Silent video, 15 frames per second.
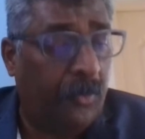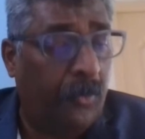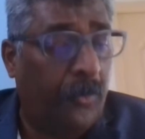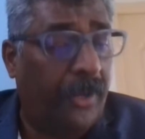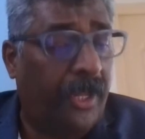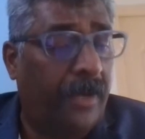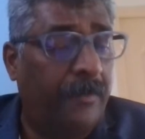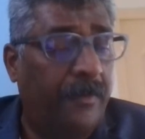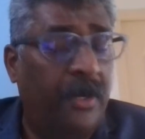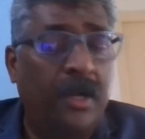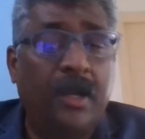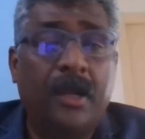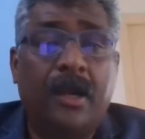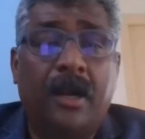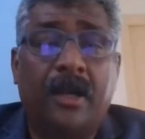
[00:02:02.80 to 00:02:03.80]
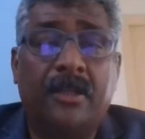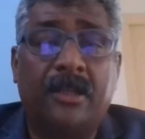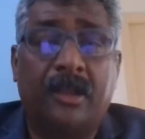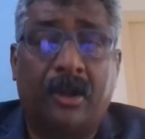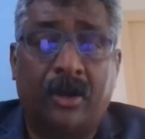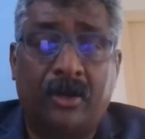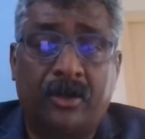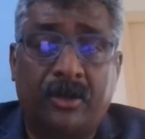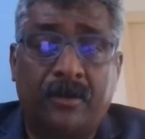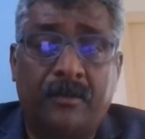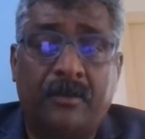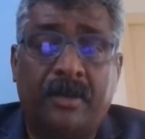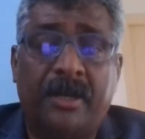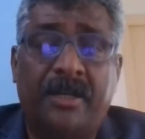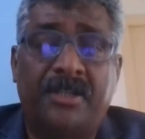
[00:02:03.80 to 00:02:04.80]
moving up, and the long
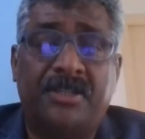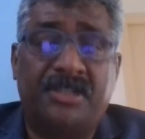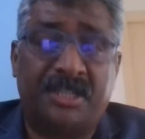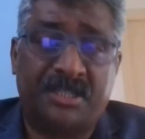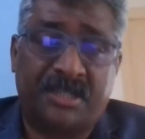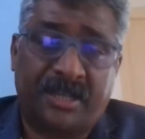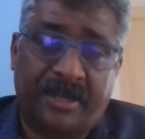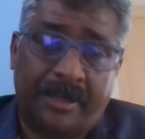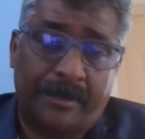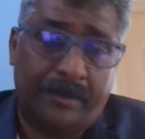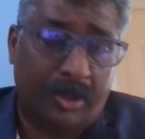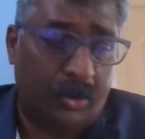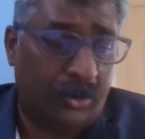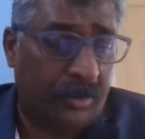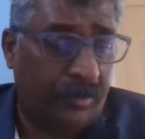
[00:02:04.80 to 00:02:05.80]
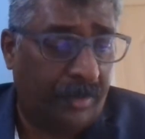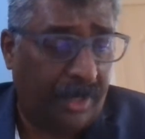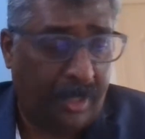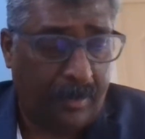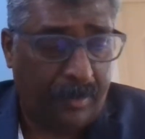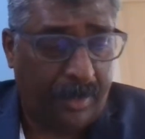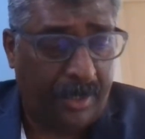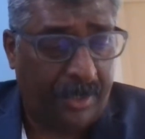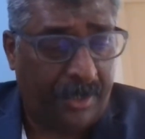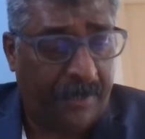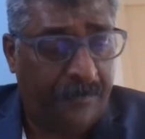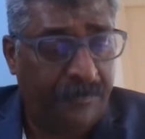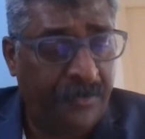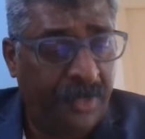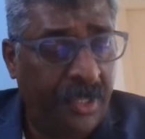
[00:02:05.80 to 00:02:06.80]
term it is just again below the middle band.
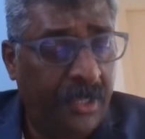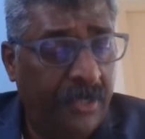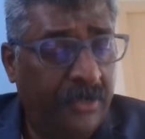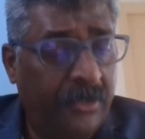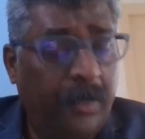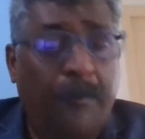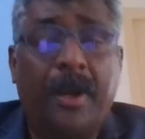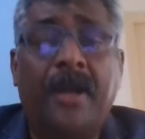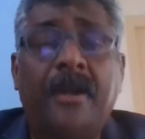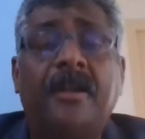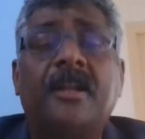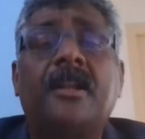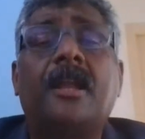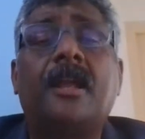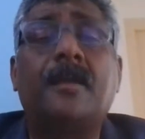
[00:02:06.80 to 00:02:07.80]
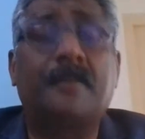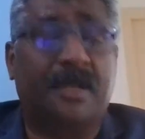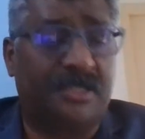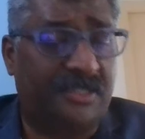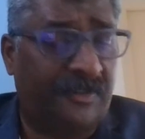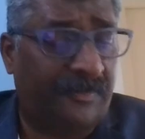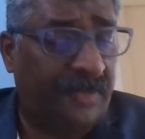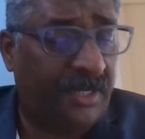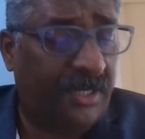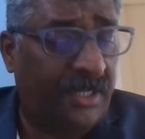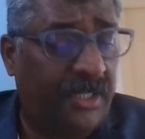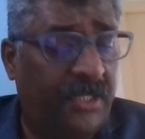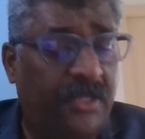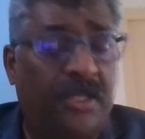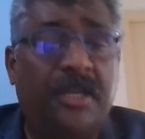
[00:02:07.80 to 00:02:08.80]
The Brent and NYMEX
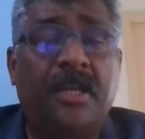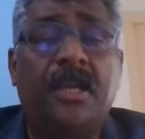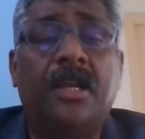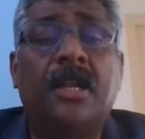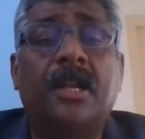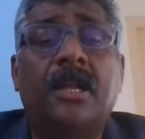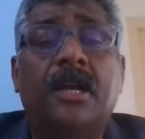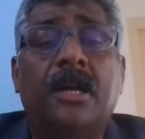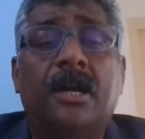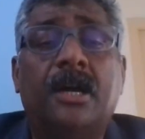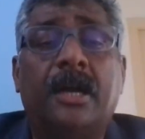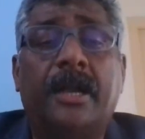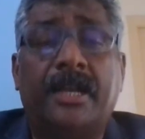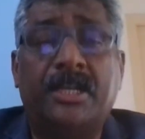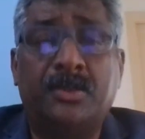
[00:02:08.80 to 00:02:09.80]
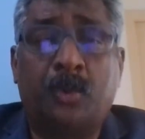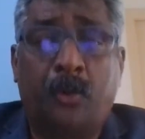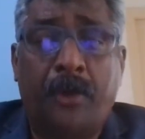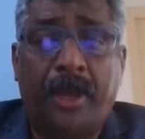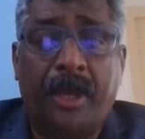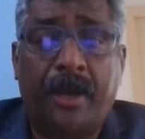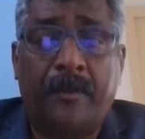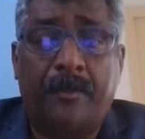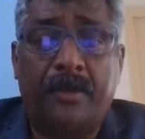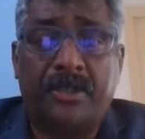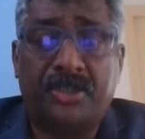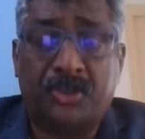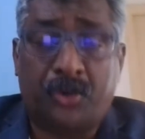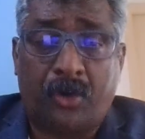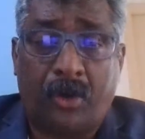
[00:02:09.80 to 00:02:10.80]
definitely it is moving up
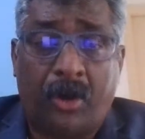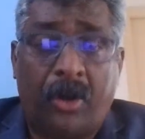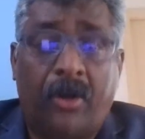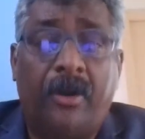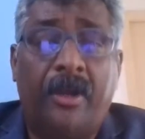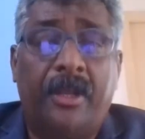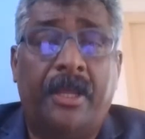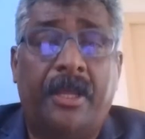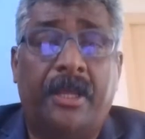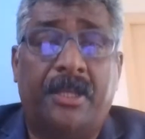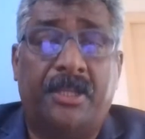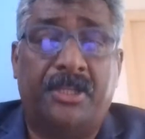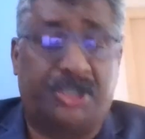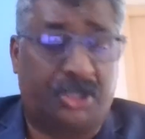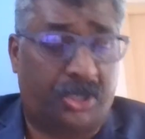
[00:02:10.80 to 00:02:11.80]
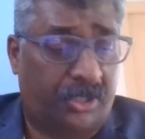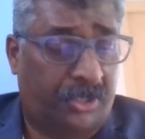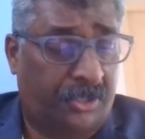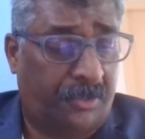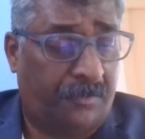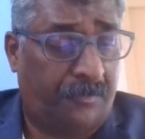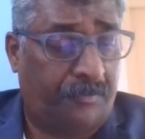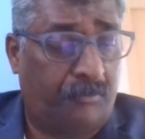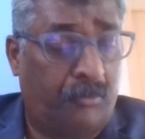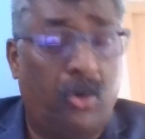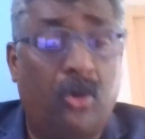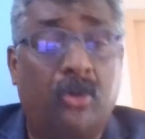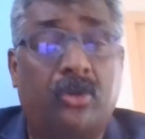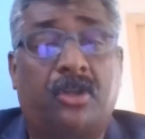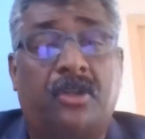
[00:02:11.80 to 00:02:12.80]
strongly in the short term,
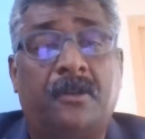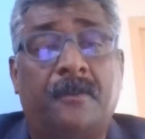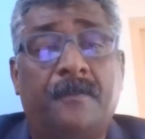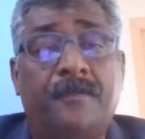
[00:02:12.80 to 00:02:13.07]
both,